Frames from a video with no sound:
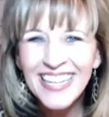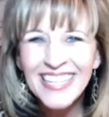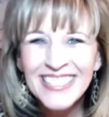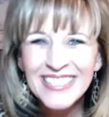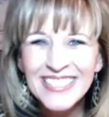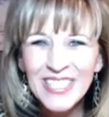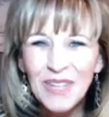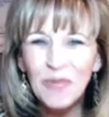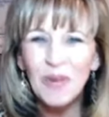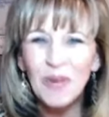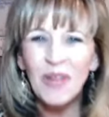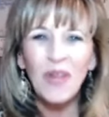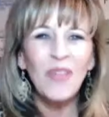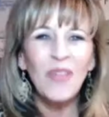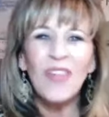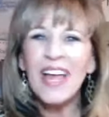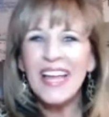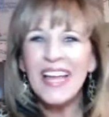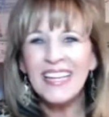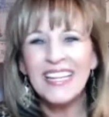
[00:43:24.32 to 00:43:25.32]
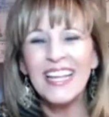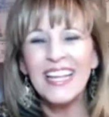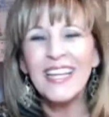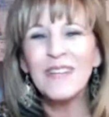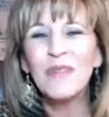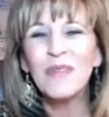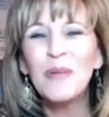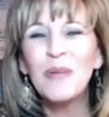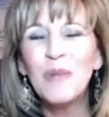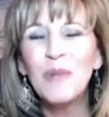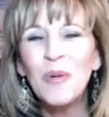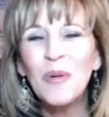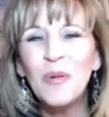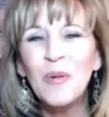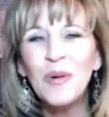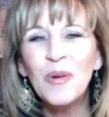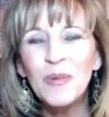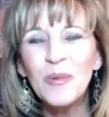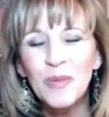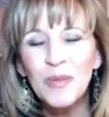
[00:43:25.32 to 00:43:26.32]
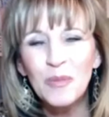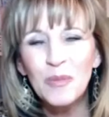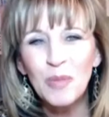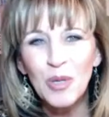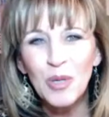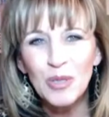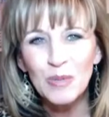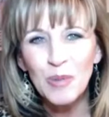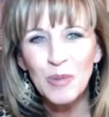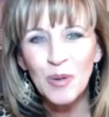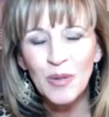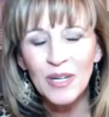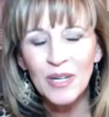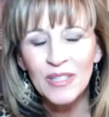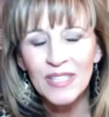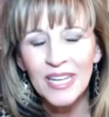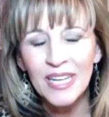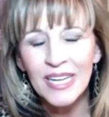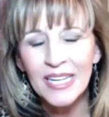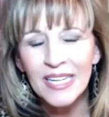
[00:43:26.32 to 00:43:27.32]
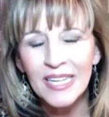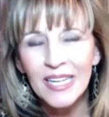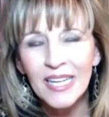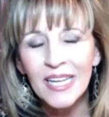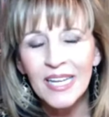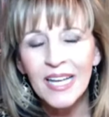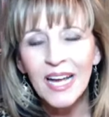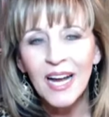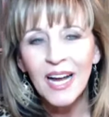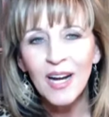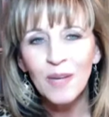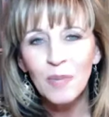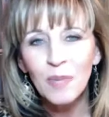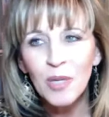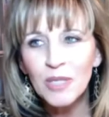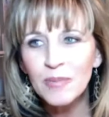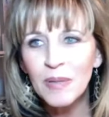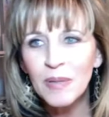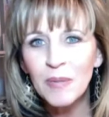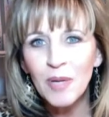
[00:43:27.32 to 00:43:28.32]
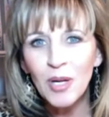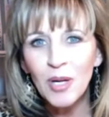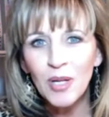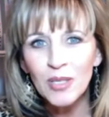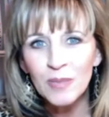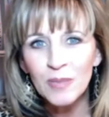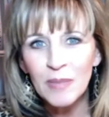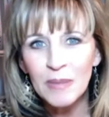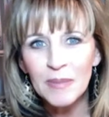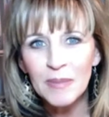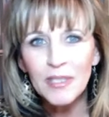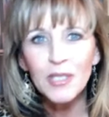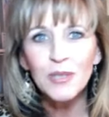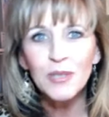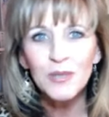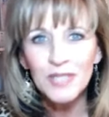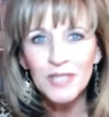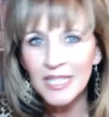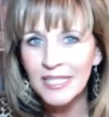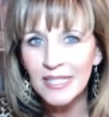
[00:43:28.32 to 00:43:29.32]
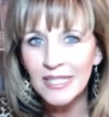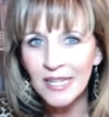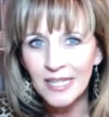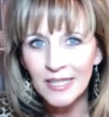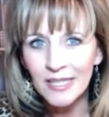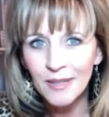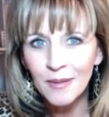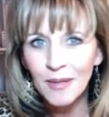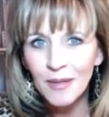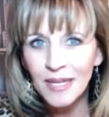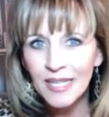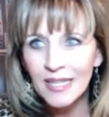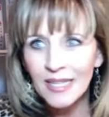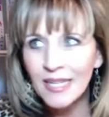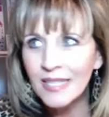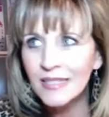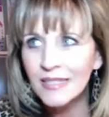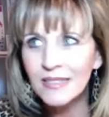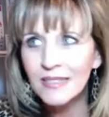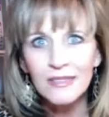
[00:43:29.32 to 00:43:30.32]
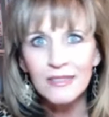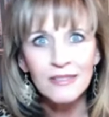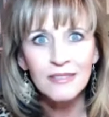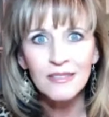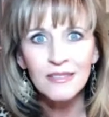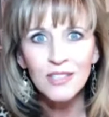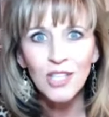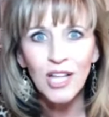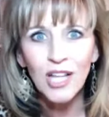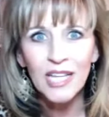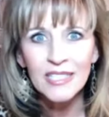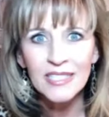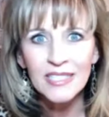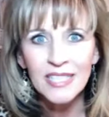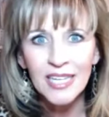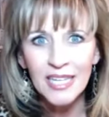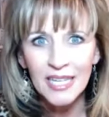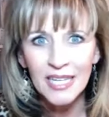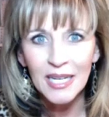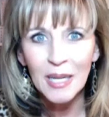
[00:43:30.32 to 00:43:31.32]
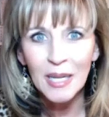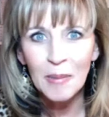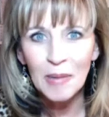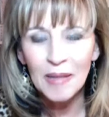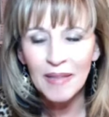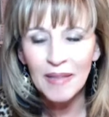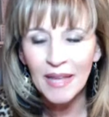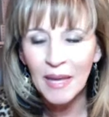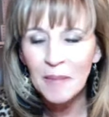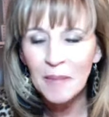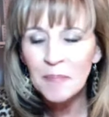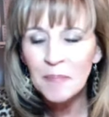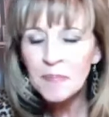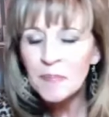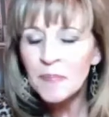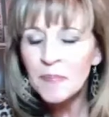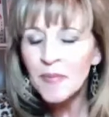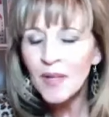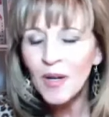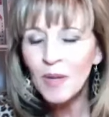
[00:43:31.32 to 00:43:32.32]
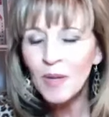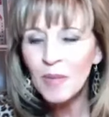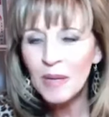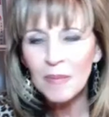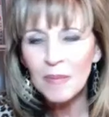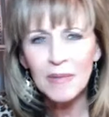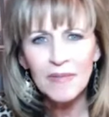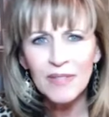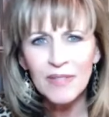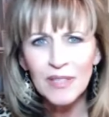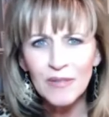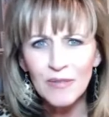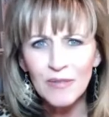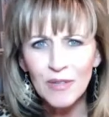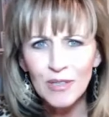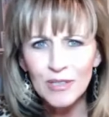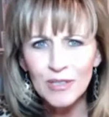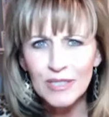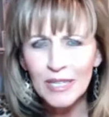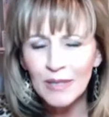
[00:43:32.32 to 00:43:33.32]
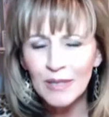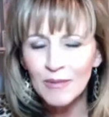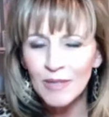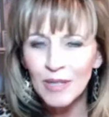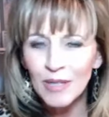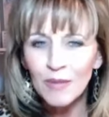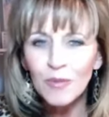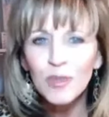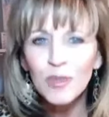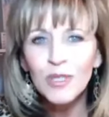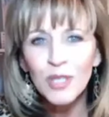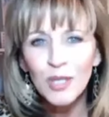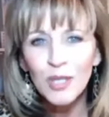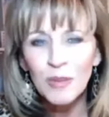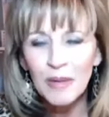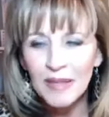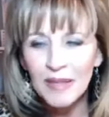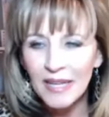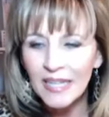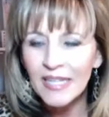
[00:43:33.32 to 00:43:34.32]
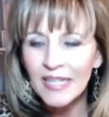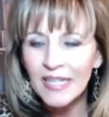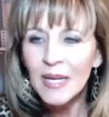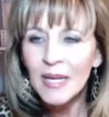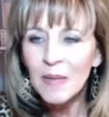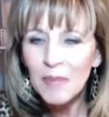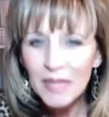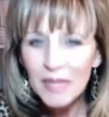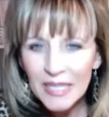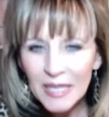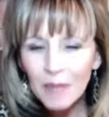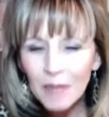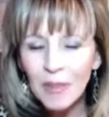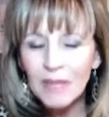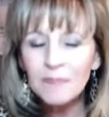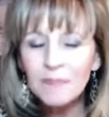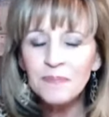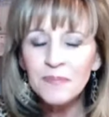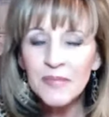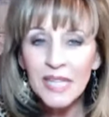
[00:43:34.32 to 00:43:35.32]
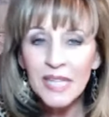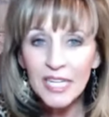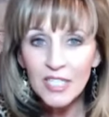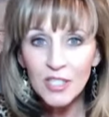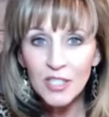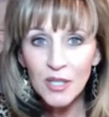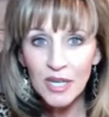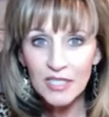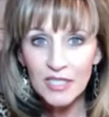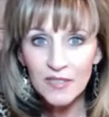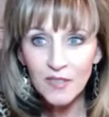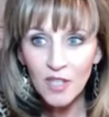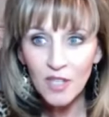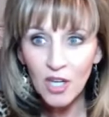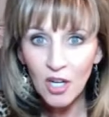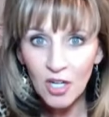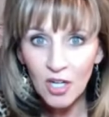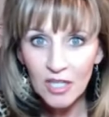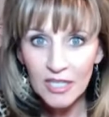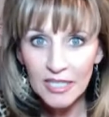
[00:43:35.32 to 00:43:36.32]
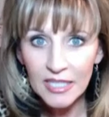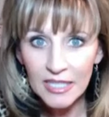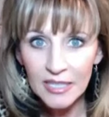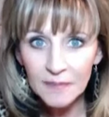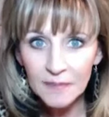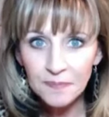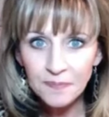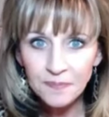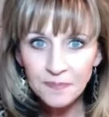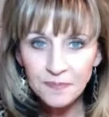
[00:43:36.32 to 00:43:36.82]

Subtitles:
So on that day, we'll postpone our day, our boss babe call to maybe Tuesday night, okay, like July 2nd. How about that? Or maybe even the first. I don't know. We'll talk about that. But anyway, thanks you guys for calling in.